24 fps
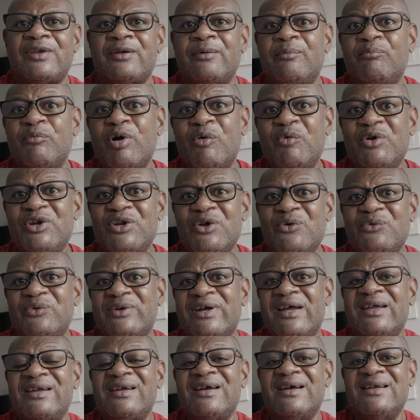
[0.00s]
But we know
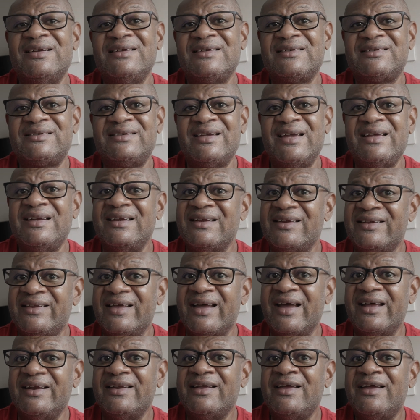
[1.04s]
Nikon stated
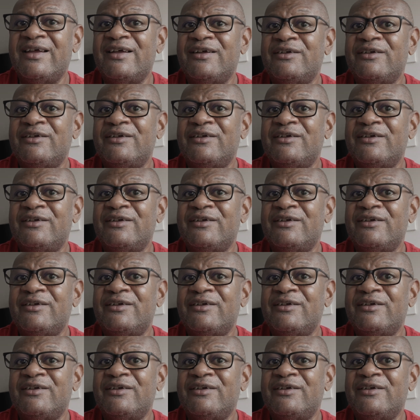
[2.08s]
that